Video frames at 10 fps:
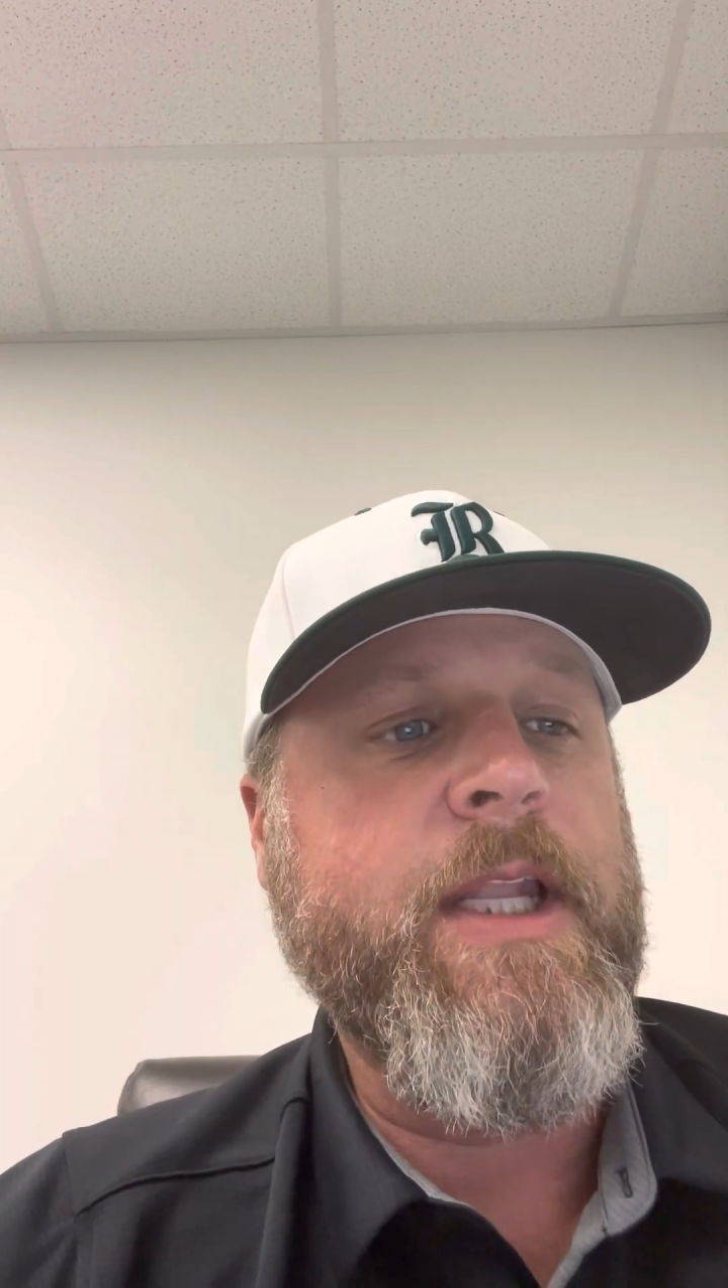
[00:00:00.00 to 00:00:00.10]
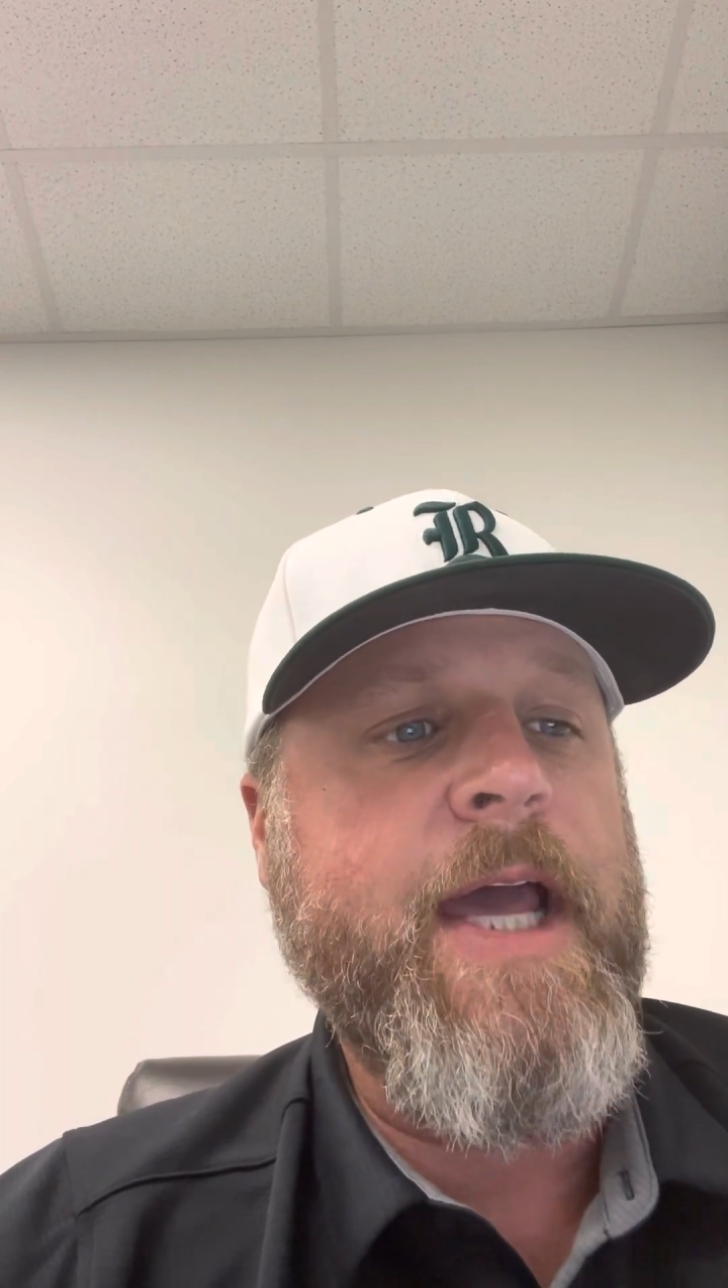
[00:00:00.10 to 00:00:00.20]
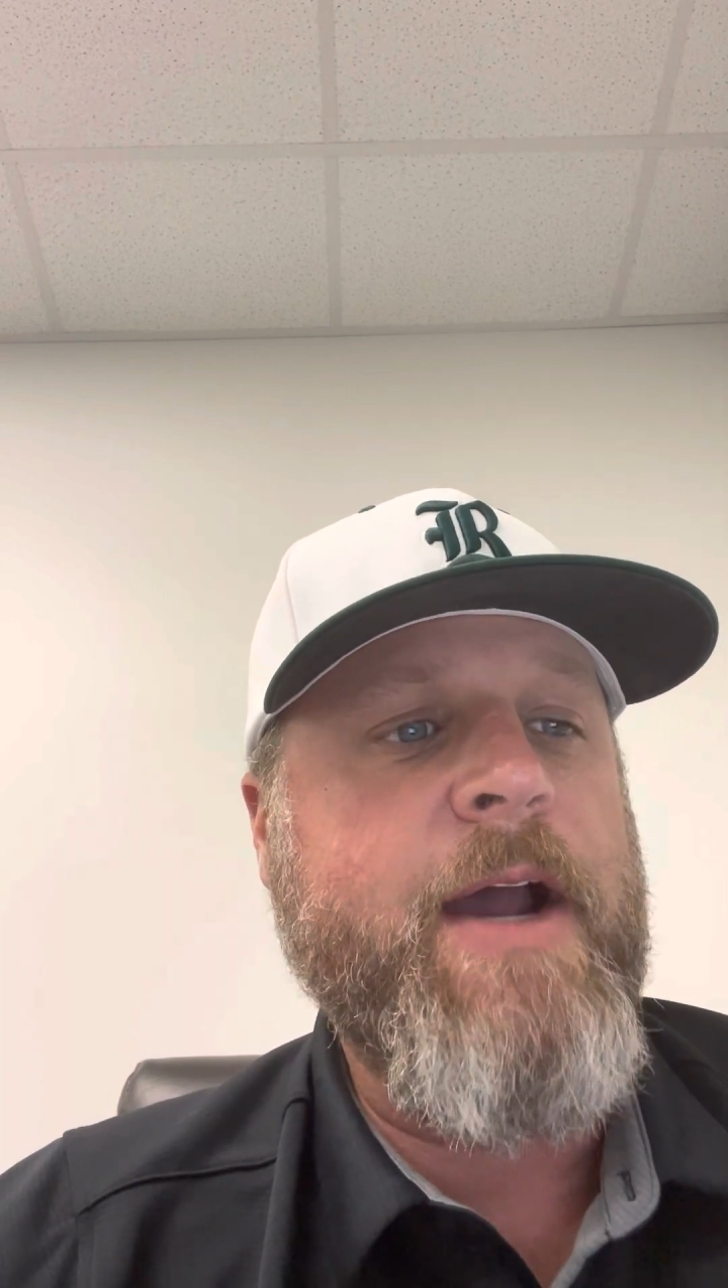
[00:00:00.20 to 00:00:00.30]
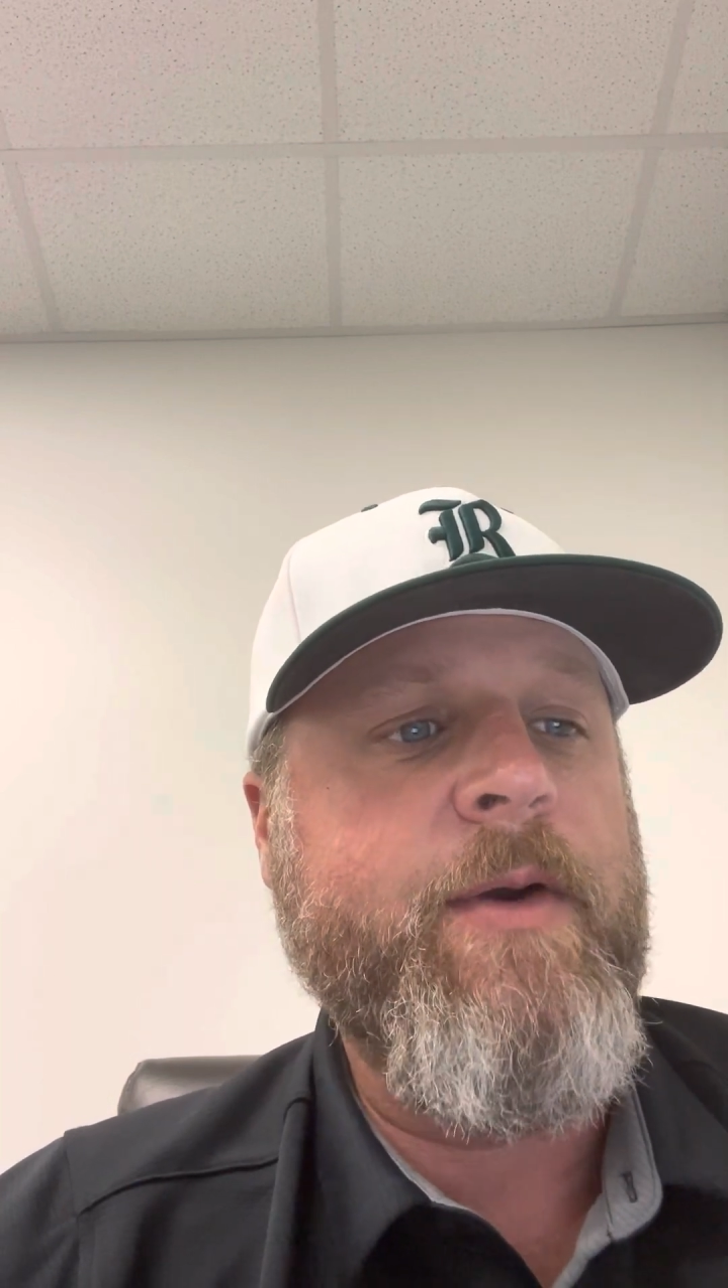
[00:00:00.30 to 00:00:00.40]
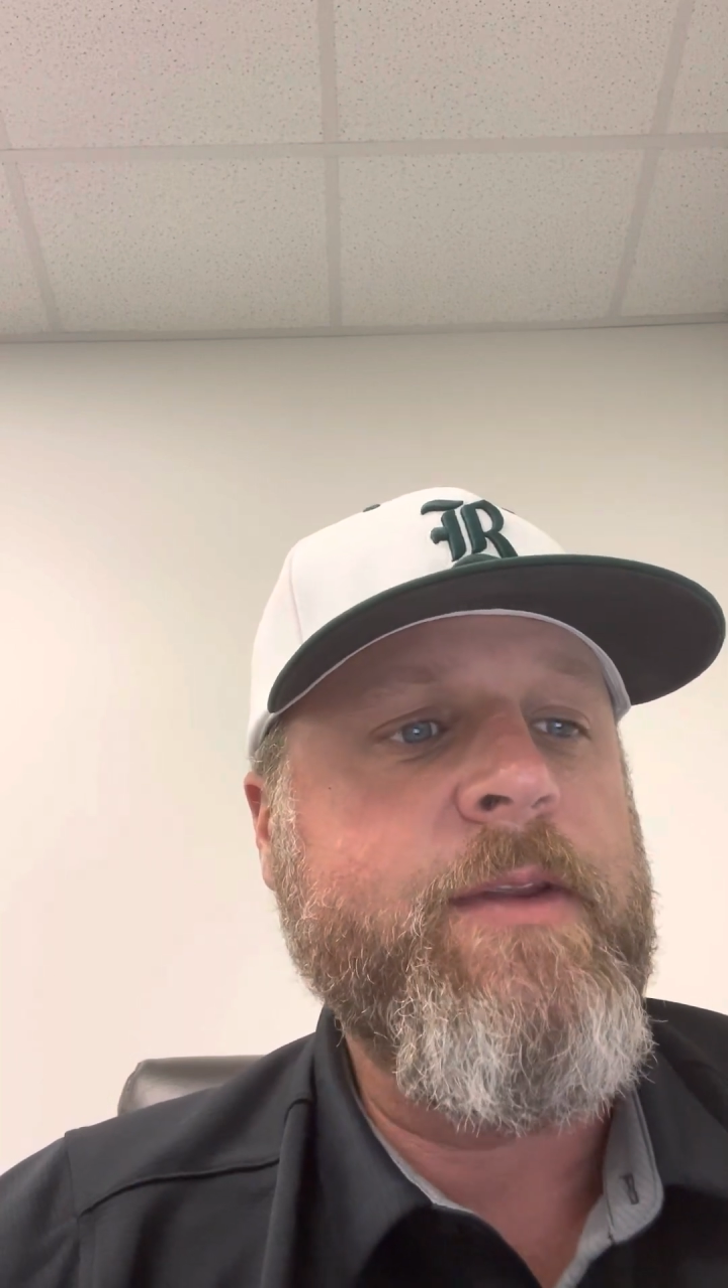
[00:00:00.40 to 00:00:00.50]

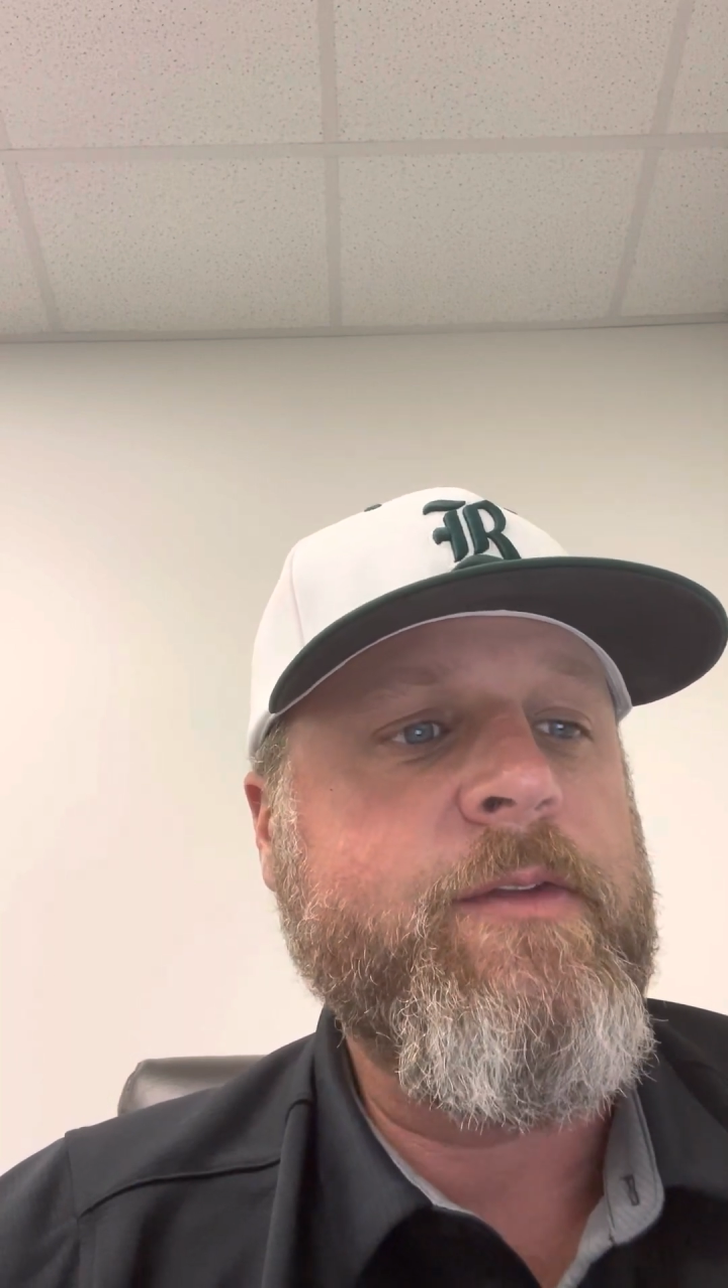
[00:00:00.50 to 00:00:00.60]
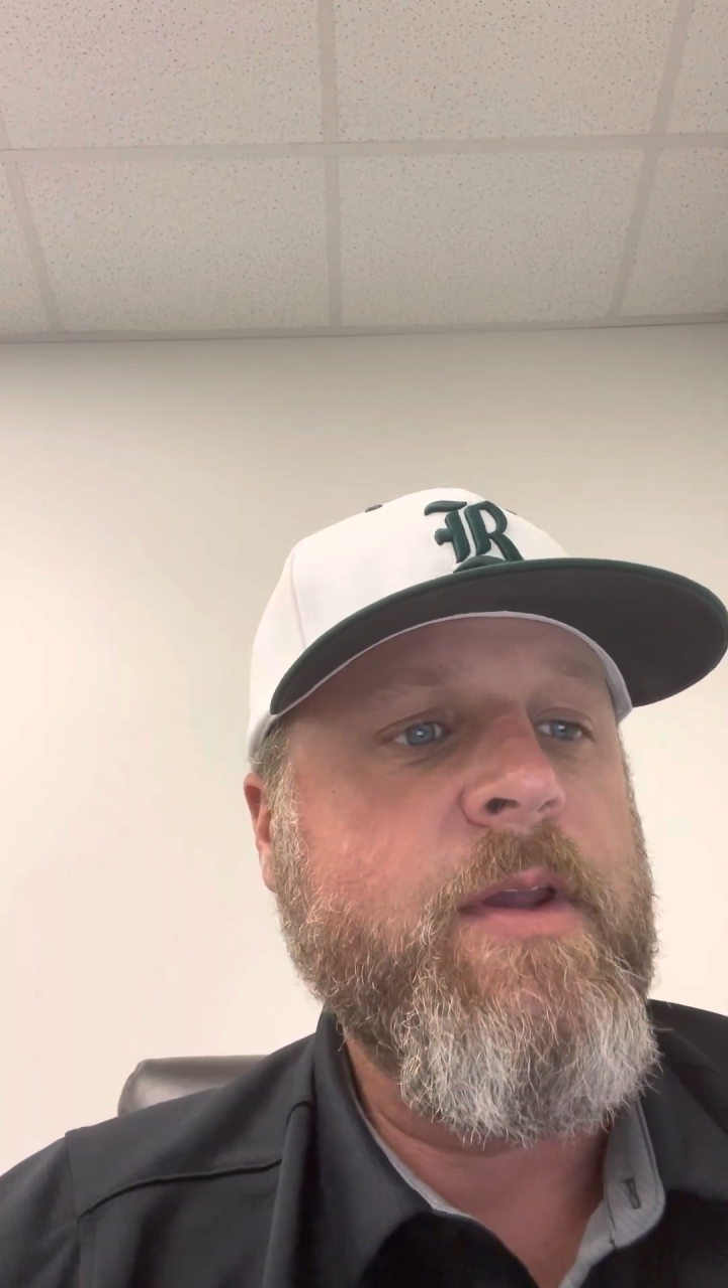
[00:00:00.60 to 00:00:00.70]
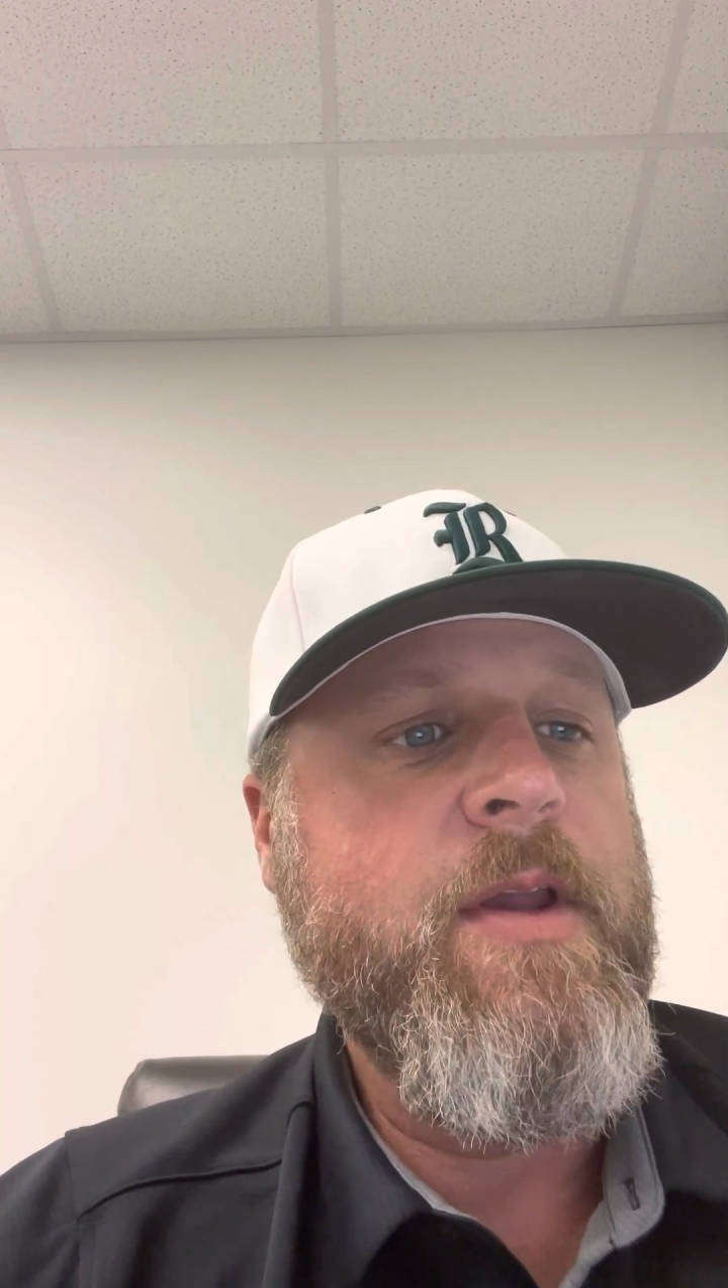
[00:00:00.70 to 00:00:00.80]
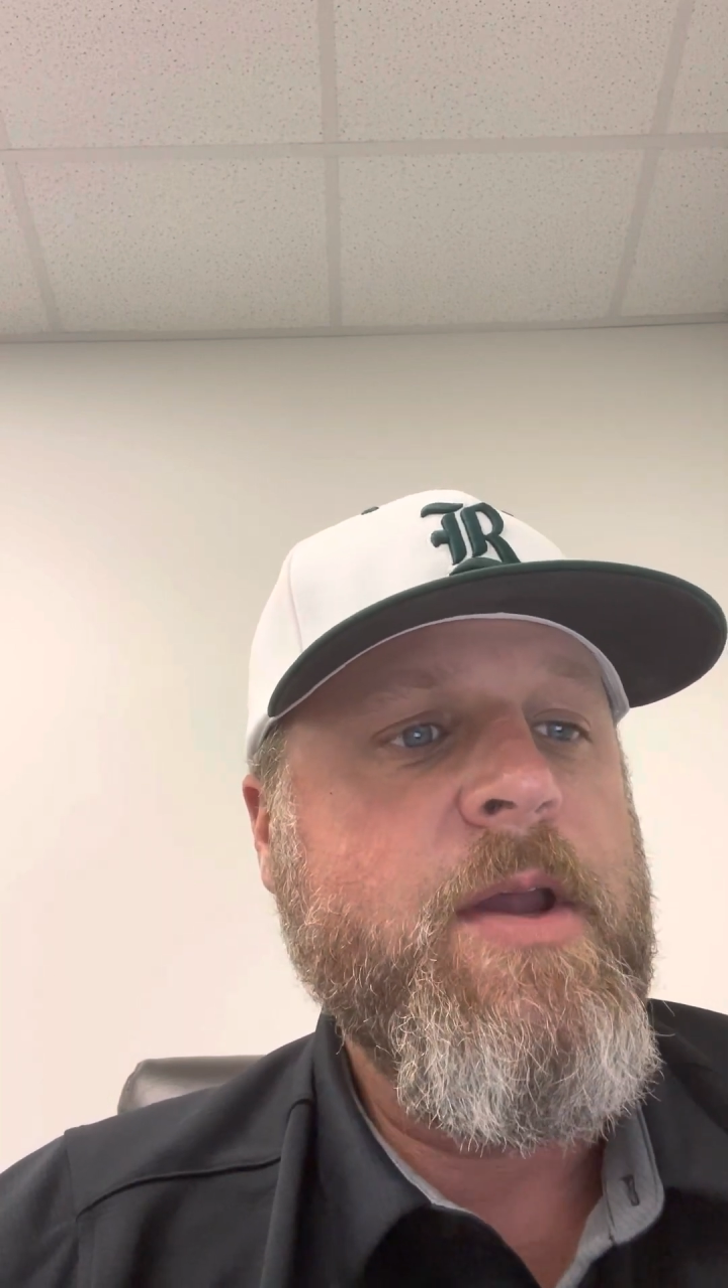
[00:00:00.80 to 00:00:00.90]
allowance,